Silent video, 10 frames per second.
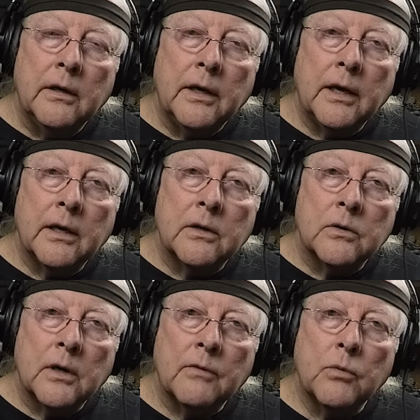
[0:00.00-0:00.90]
and
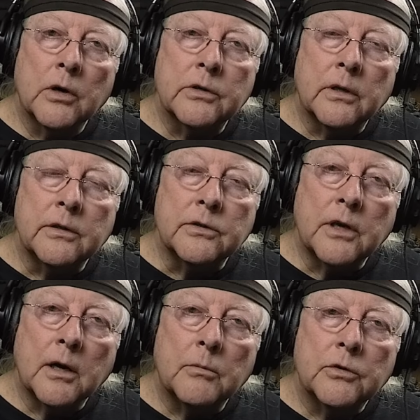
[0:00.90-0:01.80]
have worked on these
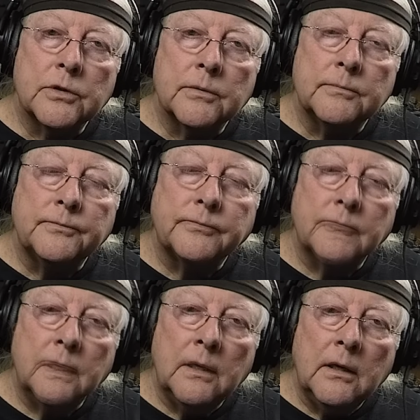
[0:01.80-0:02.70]
cameras.
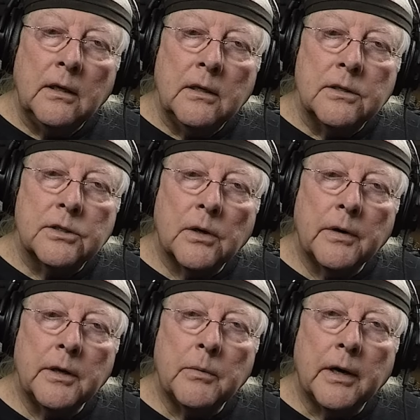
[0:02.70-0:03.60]
So
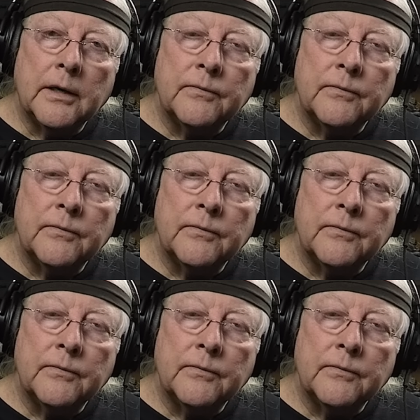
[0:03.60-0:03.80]
anyway,